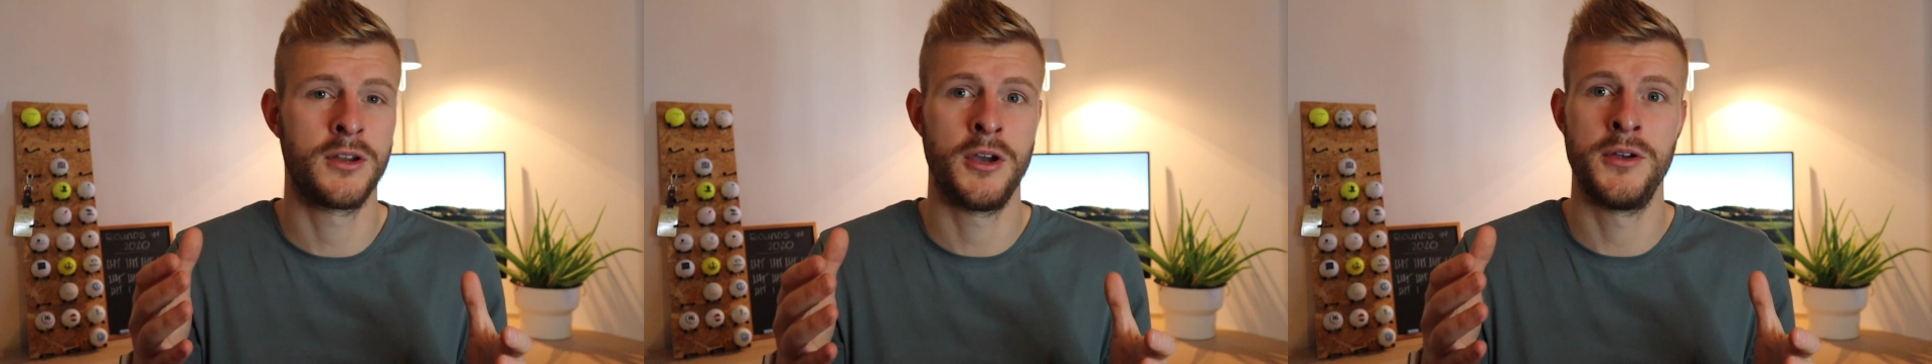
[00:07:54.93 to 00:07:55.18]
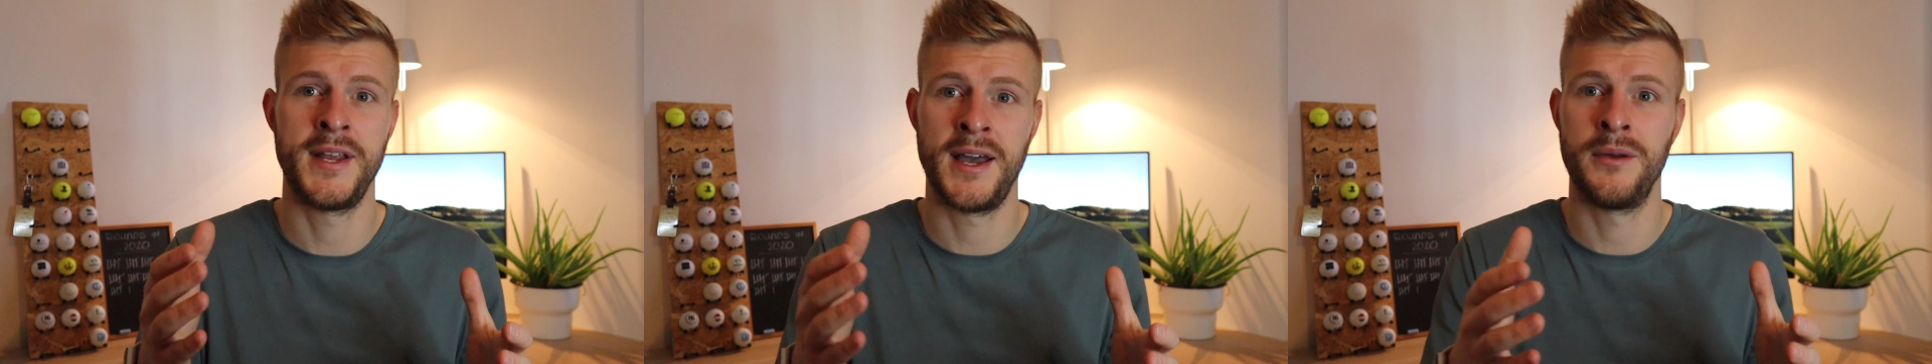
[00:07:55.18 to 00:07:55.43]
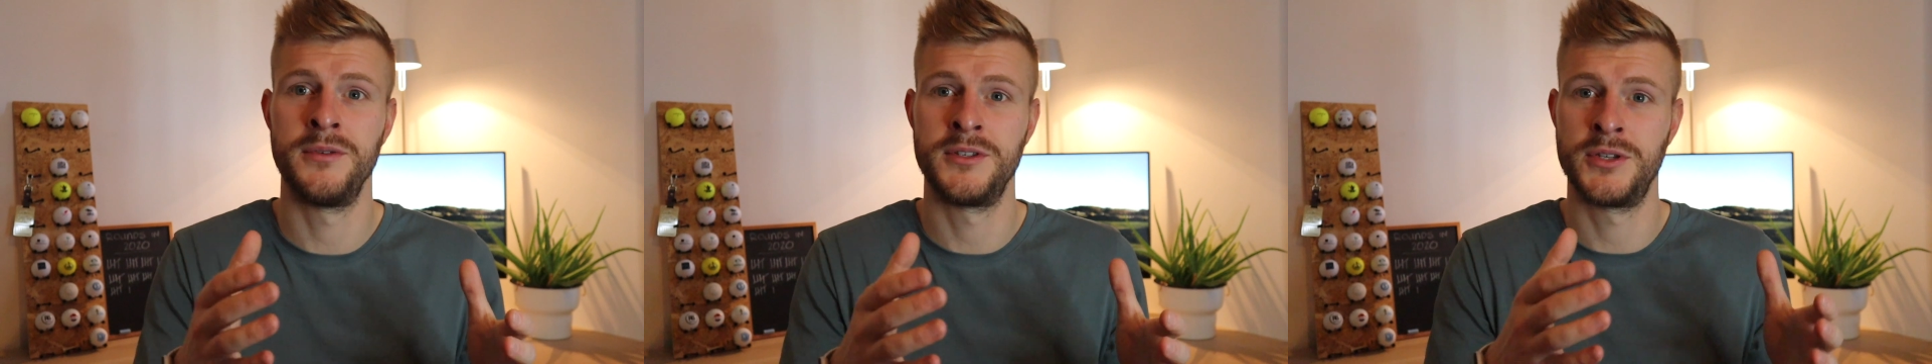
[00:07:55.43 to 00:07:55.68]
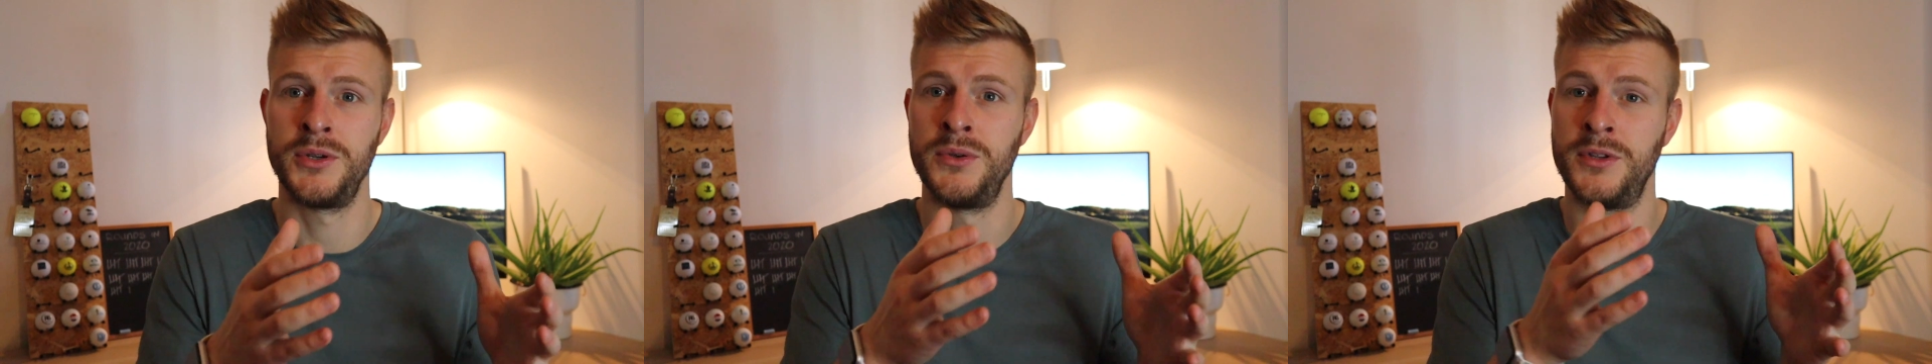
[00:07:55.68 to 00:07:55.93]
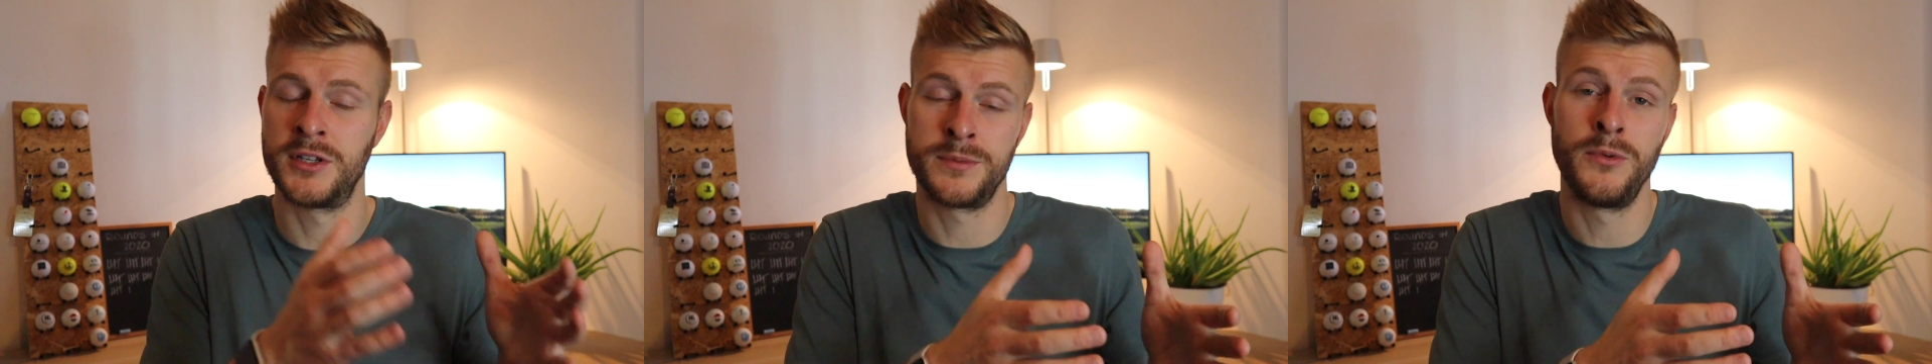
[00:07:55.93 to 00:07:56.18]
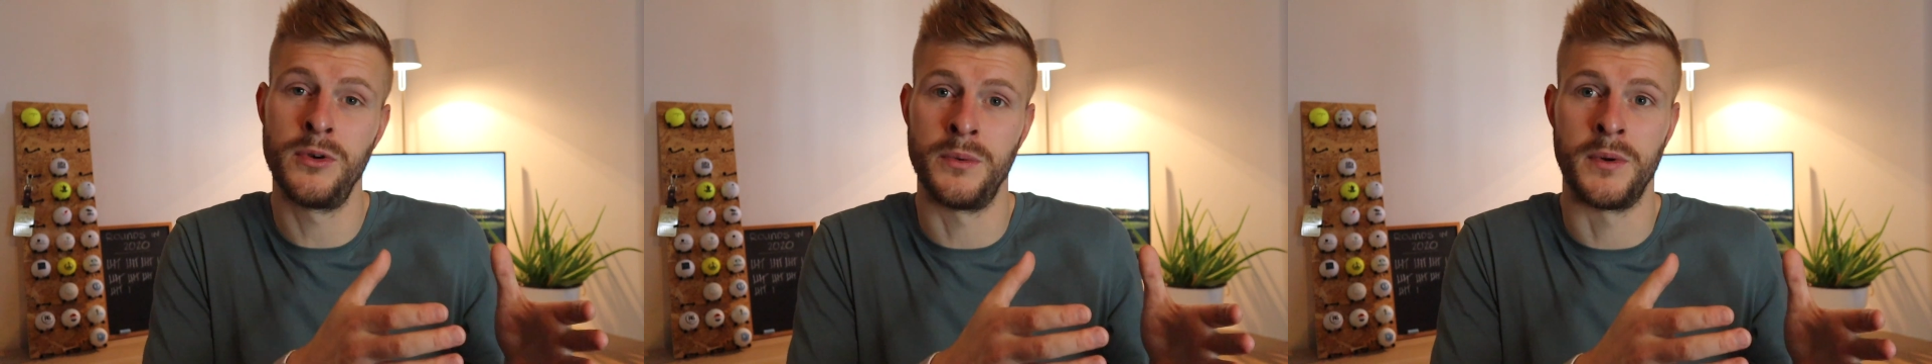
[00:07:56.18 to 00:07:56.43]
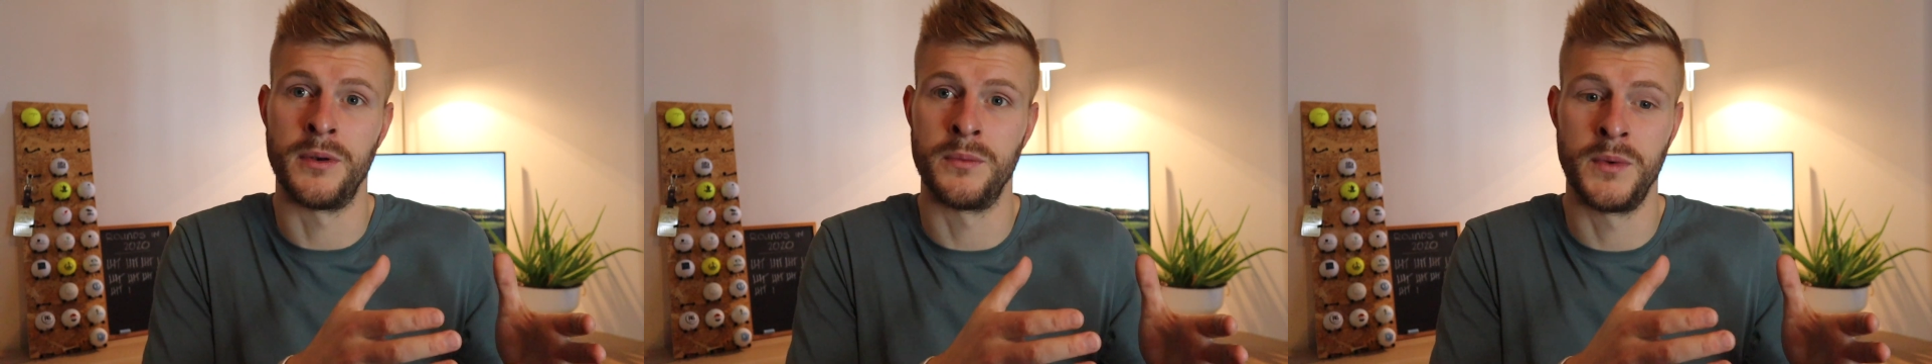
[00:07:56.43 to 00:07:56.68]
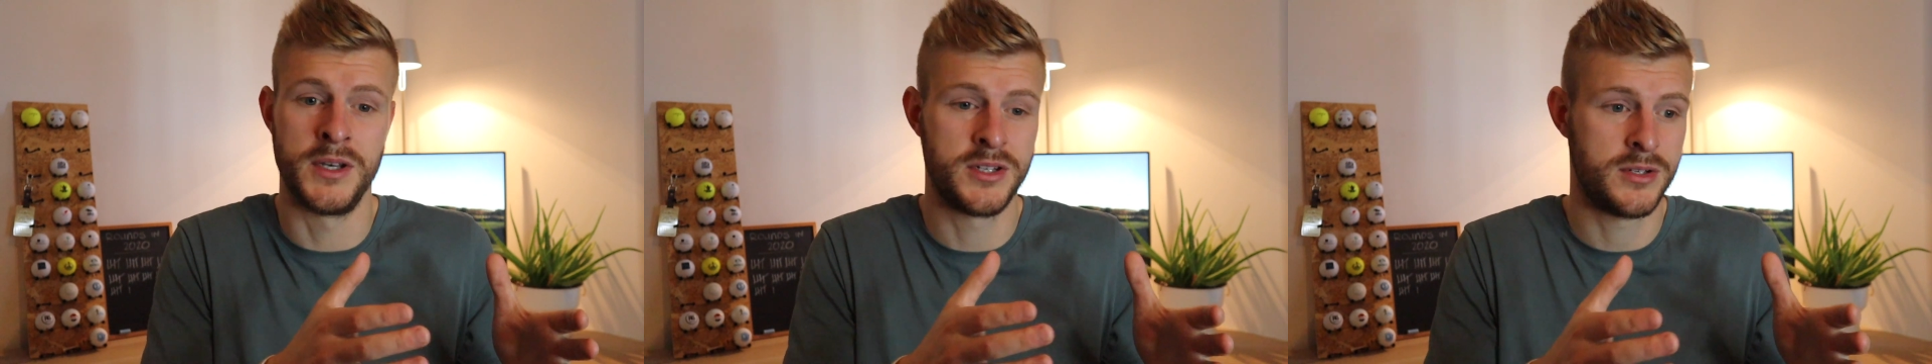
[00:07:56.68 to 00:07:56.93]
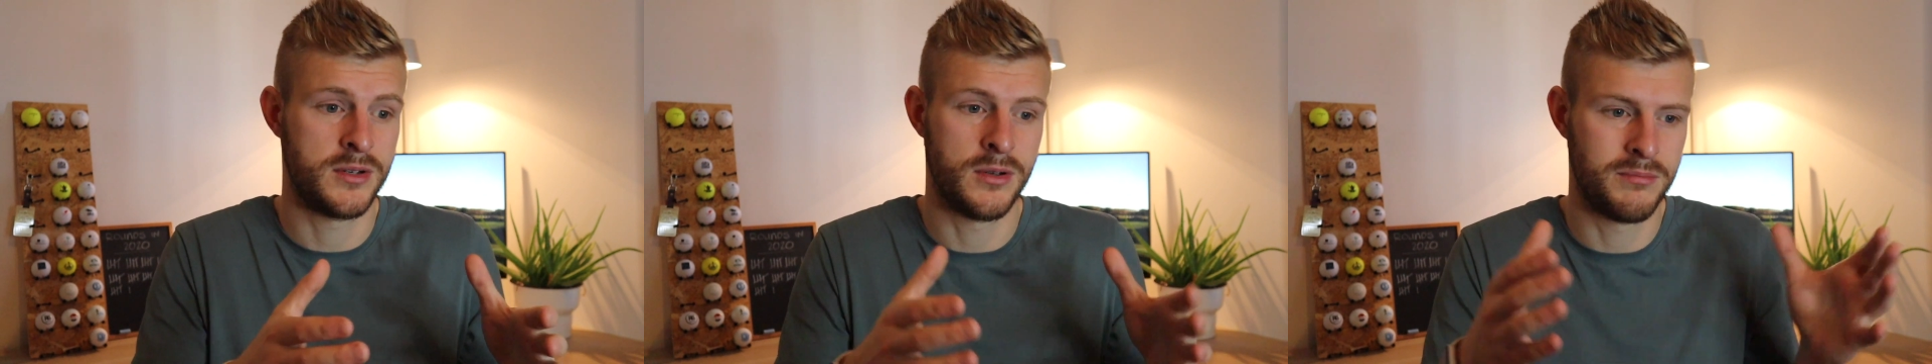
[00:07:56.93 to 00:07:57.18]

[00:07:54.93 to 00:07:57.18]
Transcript: go down to the smaller one, which